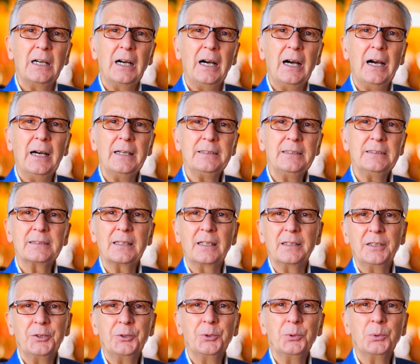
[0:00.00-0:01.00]
I
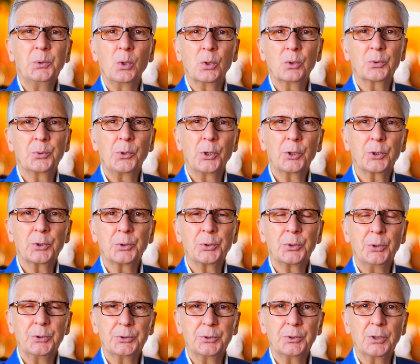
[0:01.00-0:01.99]
decided to go
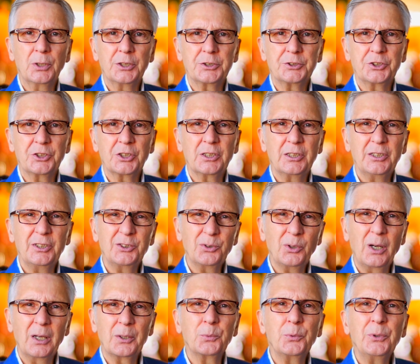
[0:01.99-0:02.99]
chronologically,
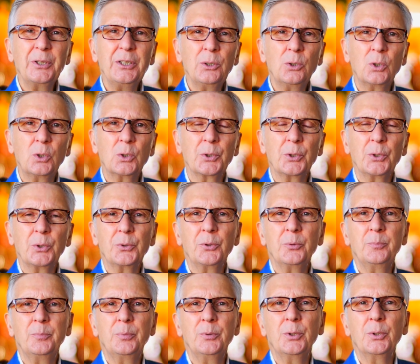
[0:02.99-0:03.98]
so I reordered the
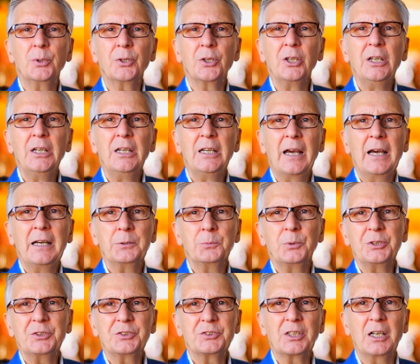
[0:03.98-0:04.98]
book, and
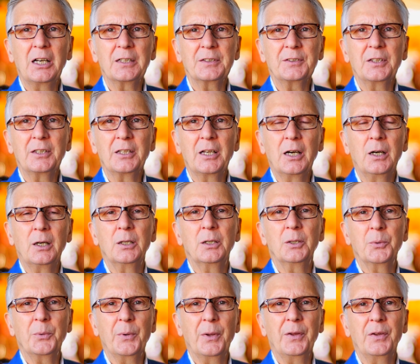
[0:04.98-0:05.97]
we start now
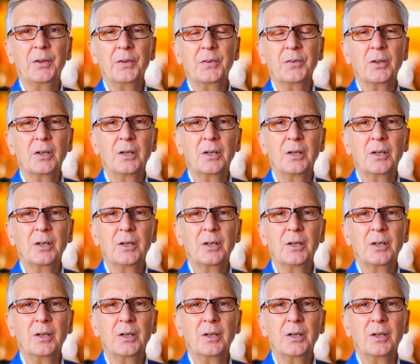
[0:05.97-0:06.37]
with